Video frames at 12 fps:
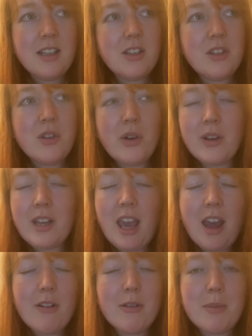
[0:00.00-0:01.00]
not
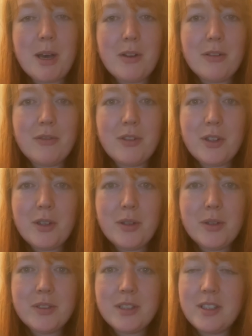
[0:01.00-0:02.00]
care about
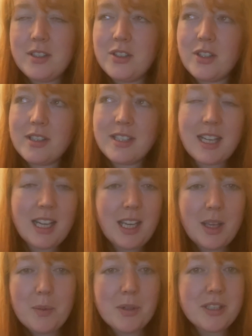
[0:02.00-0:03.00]
food and just
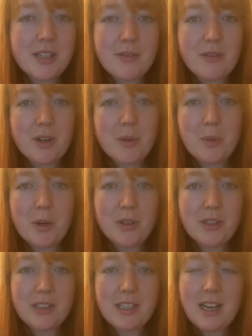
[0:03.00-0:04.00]
eat whatever I
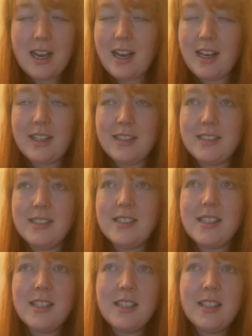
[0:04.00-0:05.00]
want and